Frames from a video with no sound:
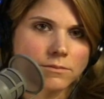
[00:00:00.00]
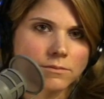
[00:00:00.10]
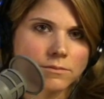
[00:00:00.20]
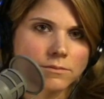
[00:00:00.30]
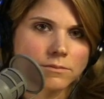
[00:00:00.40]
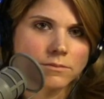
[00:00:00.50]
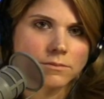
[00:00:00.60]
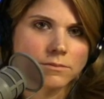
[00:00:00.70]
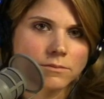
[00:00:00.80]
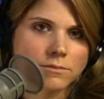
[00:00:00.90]

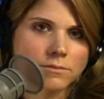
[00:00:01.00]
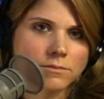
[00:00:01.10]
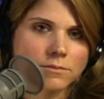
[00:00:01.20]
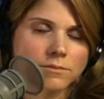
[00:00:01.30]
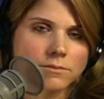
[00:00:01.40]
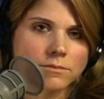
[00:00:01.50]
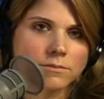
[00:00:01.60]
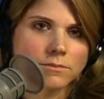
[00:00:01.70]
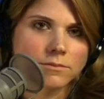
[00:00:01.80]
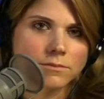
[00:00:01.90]

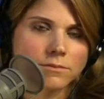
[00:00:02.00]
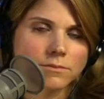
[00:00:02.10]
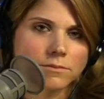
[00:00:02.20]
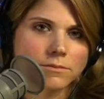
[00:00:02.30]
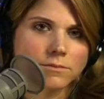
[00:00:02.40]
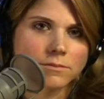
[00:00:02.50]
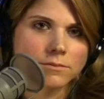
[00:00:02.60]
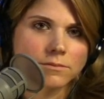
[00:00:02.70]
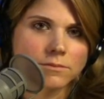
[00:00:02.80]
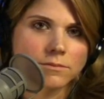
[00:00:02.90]

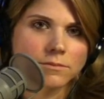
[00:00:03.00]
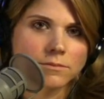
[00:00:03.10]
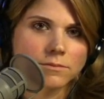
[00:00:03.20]
The person shown says nothing.